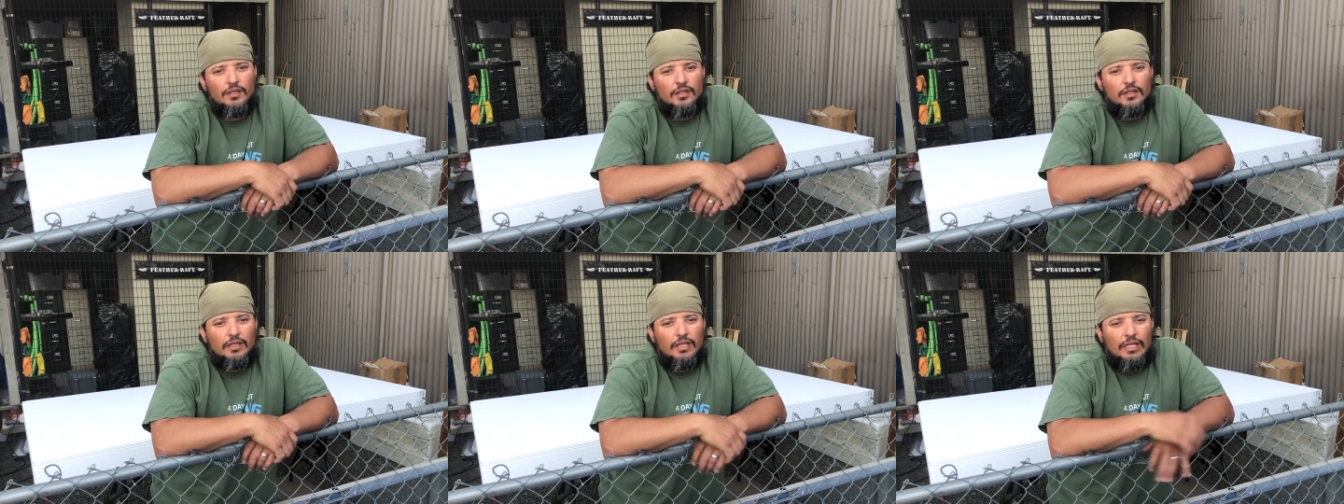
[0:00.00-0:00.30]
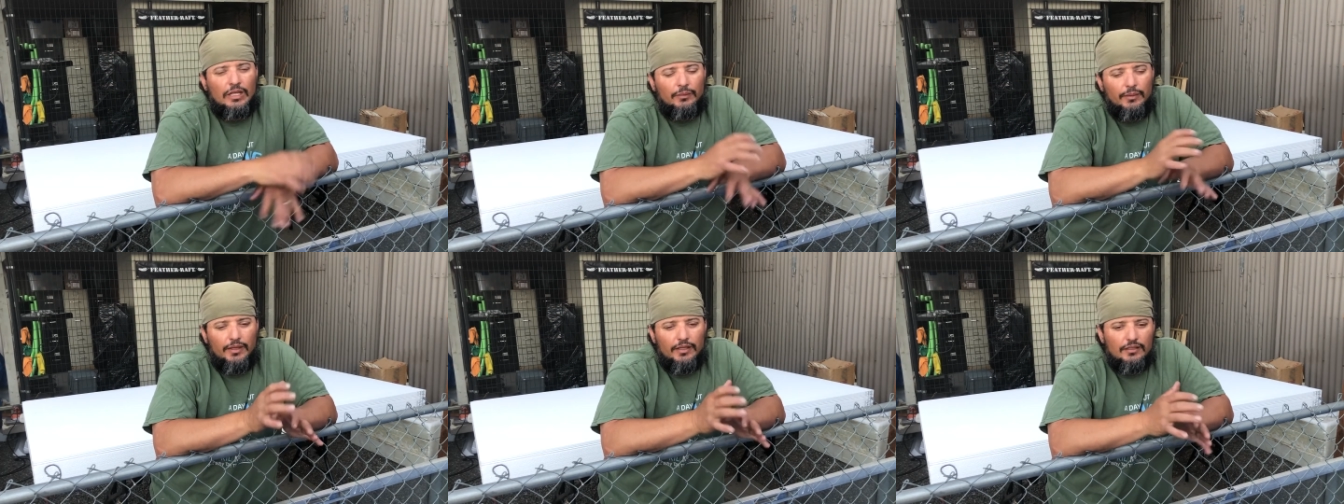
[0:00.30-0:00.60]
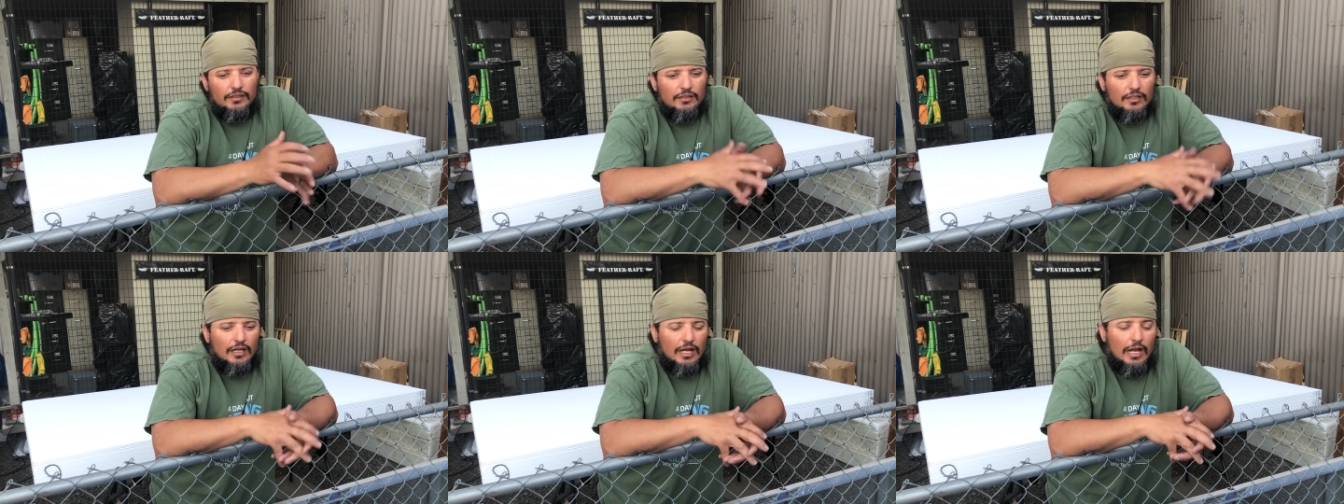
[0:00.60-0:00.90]
Anyway,
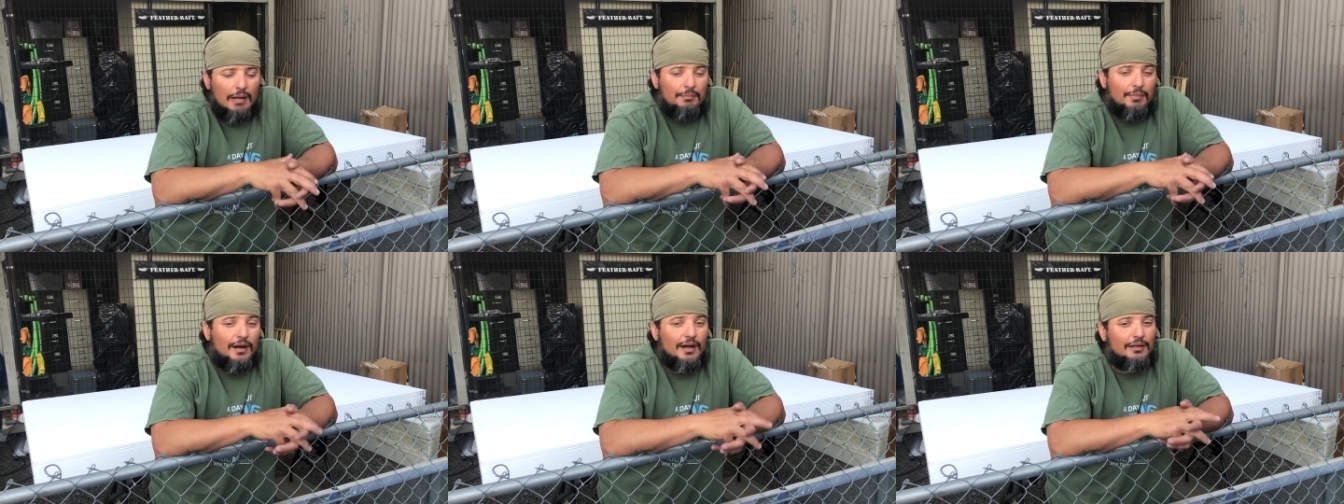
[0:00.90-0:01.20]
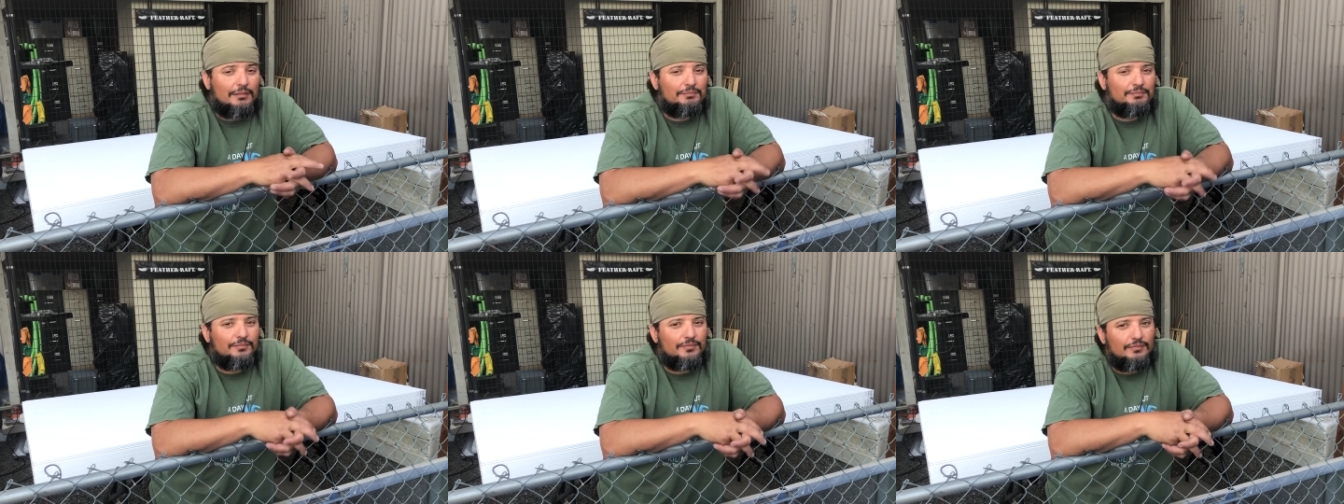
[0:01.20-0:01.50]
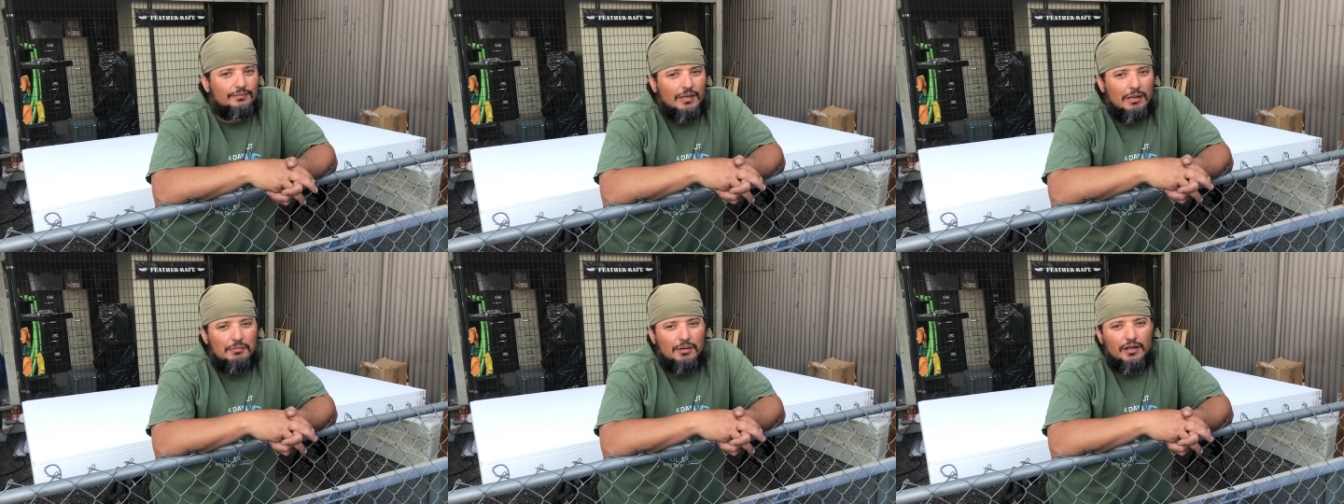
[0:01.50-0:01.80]
I bought them.
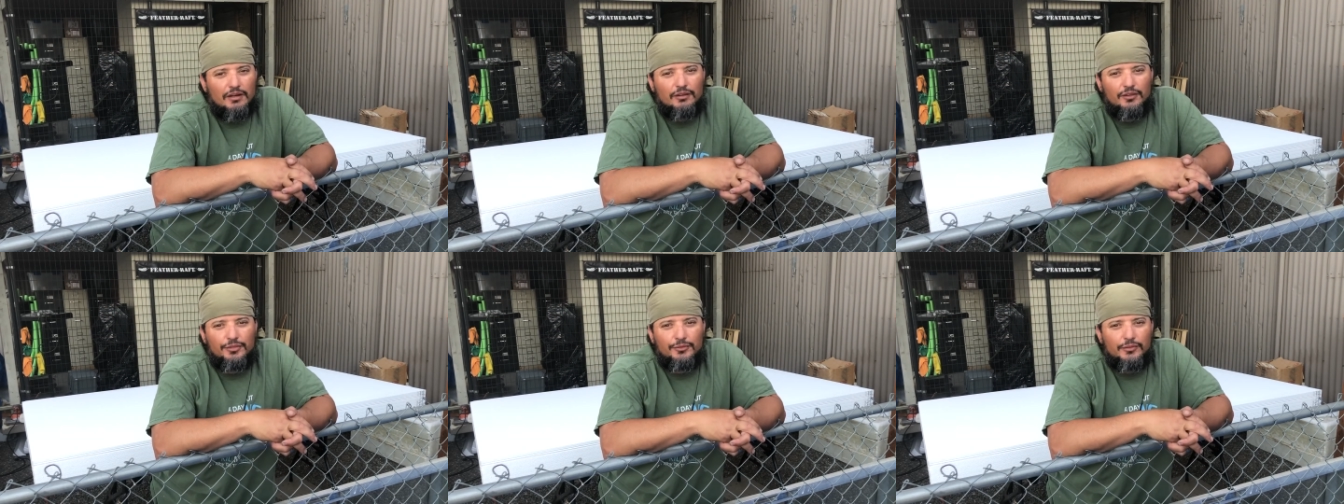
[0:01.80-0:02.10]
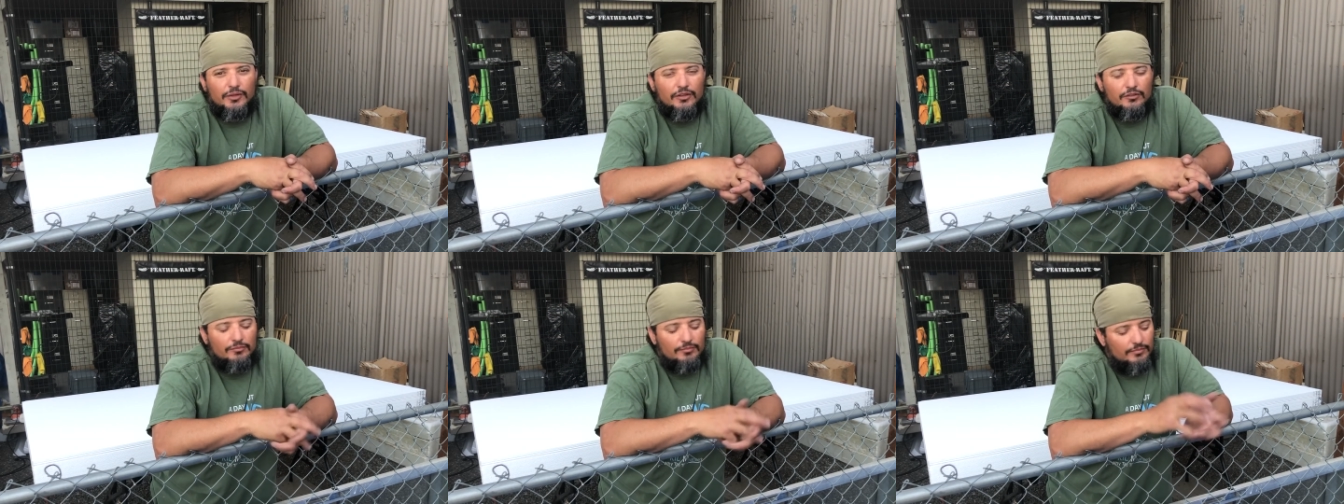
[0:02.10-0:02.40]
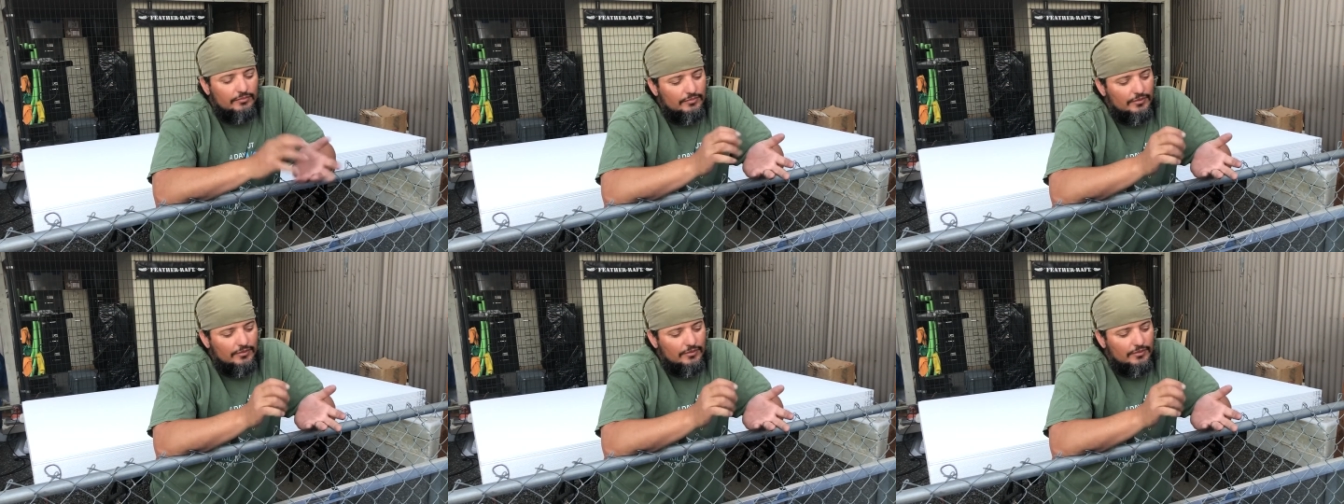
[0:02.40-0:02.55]
I bought all three of them.